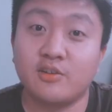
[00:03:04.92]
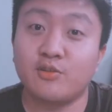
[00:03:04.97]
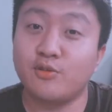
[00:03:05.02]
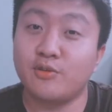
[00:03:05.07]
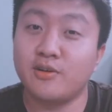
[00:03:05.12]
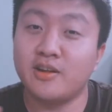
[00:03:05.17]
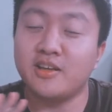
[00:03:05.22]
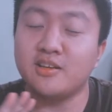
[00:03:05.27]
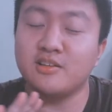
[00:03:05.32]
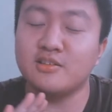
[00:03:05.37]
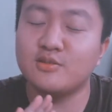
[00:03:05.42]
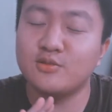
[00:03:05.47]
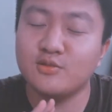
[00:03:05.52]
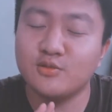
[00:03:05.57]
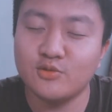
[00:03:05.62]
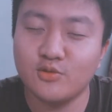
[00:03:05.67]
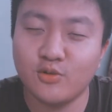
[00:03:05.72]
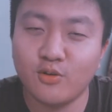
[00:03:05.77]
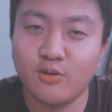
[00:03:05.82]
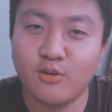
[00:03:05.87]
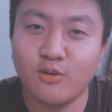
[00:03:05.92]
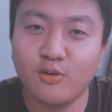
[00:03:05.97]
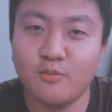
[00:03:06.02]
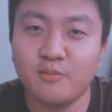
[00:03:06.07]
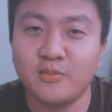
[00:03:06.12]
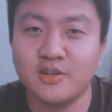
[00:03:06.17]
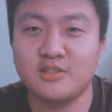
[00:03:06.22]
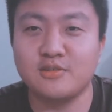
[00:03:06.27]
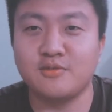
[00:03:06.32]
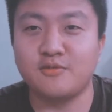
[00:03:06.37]
Coding is so
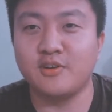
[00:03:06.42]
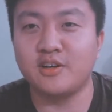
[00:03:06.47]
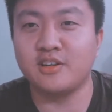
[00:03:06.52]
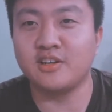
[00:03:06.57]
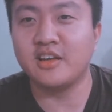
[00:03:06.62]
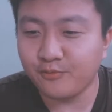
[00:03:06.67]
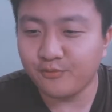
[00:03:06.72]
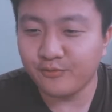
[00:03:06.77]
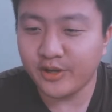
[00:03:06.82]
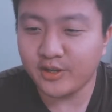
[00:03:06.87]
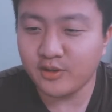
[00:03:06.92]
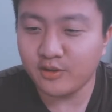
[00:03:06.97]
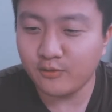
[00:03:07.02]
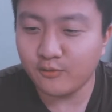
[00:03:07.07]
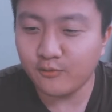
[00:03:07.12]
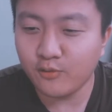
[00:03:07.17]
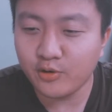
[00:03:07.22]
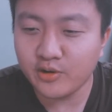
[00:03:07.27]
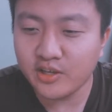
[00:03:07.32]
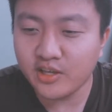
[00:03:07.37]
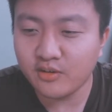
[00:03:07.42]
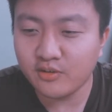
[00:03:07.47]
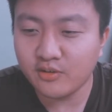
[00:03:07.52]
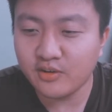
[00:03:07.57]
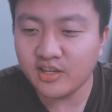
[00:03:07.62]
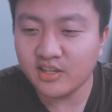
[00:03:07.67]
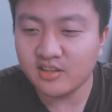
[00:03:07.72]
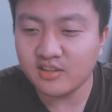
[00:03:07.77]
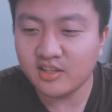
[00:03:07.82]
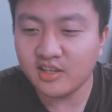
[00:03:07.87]
much fun. When you're working
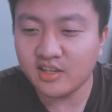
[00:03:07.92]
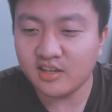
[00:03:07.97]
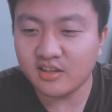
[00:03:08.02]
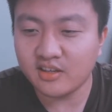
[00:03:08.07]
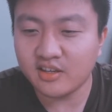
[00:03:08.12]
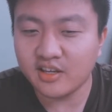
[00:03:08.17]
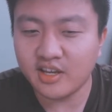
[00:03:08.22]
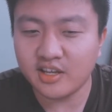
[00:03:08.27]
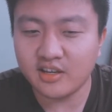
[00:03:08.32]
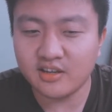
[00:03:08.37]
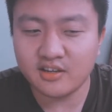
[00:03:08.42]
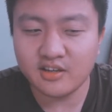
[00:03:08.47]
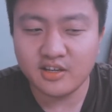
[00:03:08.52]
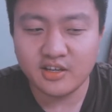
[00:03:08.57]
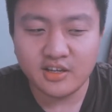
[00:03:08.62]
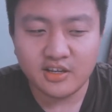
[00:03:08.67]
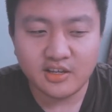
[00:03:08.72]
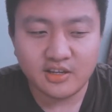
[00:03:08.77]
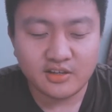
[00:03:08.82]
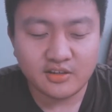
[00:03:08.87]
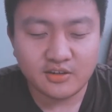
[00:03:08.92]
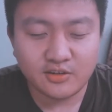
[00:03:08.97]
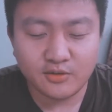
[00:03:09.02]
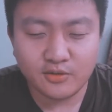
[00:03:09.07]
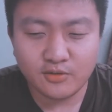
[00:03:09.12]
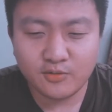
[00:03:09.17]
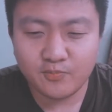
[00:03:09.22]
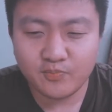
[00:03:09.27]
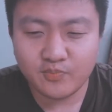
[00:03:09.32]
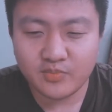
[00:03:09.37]
on a thing and, you
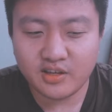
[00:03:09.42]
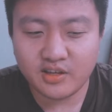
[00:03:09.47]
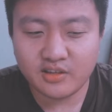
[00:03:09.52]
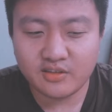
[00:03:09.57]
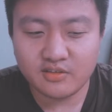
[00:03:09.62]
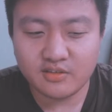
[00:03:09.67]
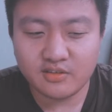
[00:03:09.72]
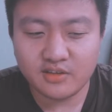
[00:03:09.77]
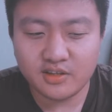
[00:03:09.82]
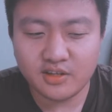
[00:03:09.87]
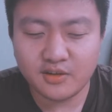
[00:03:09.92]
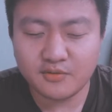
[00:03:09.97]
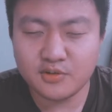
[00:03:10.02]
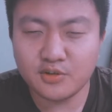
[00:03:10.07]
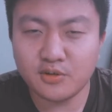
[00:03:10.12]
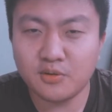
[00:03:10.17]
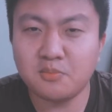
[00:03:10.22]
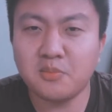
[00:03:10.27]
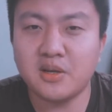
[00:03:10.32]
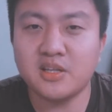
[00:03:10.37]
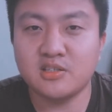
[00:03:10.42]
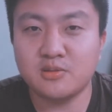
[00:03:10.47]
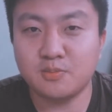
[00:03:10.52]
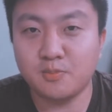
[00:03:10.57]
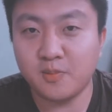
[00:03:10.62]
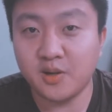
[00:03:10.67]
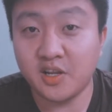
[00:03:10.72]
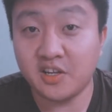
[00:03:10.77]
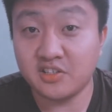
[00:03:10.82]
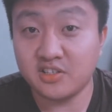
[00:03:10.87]
know, it gives you immense
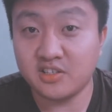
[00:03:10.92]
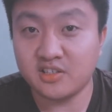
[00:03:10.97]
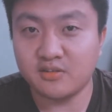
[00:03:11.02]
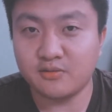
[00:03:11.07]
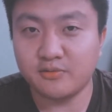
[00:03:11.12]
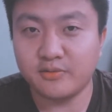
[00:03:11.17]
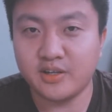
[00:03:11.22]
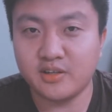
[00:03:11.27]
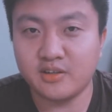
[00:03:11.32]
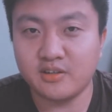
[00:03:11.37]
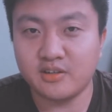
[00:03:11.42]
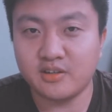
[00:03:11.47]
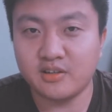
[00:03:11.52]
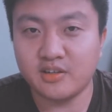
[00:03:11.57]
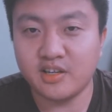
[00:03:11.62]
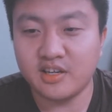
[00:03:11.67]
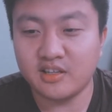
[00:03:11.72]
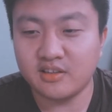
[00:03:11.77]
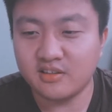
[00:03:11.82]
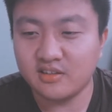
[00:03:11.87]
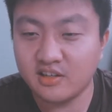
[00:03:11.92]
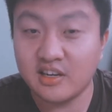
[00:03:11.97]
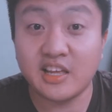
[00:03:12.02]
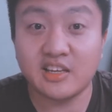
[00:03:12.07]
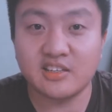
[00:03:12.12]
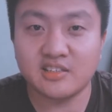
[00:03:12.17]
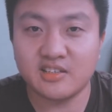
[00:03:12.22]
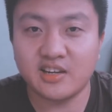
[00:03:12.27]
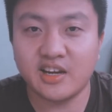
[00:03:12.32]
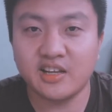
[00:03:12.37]
pleasure when it
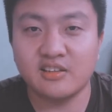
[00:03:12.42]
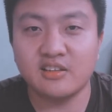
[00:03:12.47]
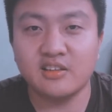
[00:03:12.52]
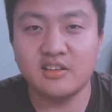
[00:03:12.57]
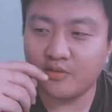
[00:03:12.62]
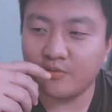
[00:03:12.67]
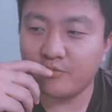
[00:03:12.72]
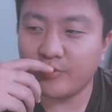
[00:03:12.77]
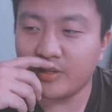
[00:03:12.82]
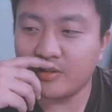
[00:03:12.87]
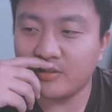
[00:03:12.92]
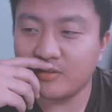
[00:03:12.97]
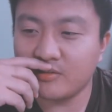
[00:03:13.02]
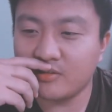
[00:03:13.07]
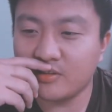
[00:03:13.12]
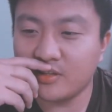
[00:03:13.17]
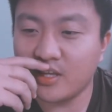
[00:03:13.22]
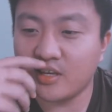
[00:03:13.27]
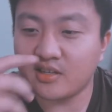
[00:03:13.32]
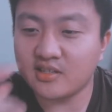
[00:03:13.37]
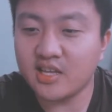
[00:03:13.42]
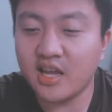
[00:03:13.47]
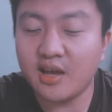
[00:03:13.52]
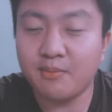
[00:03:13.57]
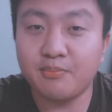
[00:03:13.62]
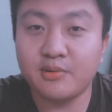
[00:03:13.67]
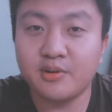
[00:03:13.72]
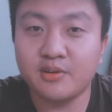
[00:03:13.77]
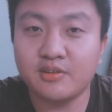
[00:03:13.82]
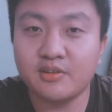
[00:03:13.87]
clicks, right? When things
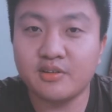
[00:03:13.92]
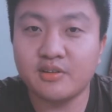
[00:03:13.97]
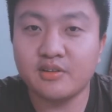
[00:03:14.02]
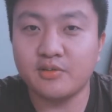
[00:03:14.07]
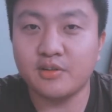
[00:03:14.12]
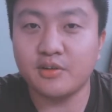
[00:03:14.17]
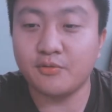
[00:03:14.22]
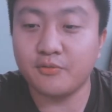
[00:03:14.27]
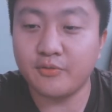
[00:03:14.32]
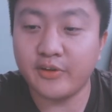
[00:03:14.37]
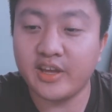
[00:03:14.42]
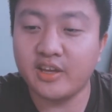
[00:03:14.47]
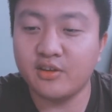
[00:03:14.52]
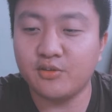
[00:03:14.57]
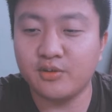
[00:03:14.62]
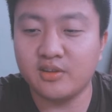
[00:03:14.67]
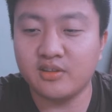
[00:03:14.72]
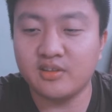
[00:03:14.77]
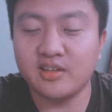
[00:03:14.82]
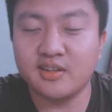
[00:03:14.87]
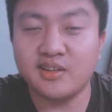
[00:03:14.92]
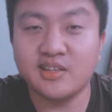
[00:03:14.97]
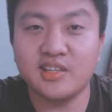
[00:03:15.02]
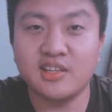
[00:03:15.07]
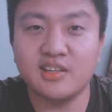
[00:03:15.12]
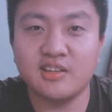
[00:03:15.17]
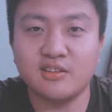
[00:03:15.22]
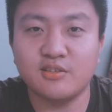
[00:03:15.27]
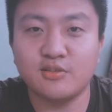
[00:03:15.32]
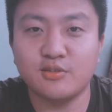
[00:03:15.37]
happen the way you
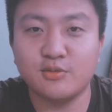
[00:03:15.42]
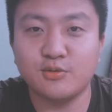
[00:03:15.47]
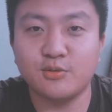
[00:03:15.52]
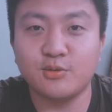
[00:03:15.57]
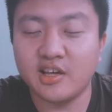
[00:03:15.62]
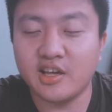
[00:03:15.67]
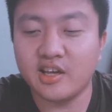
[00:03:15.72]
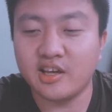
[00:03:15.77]
intended it to.